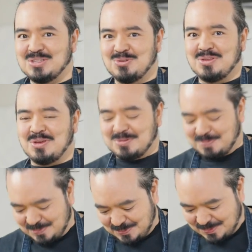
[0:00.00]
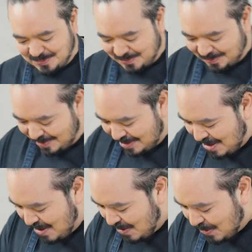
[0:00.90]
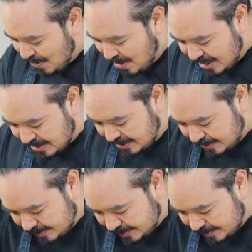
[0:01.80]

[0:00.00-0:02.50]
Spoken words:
yuenyeung. All right.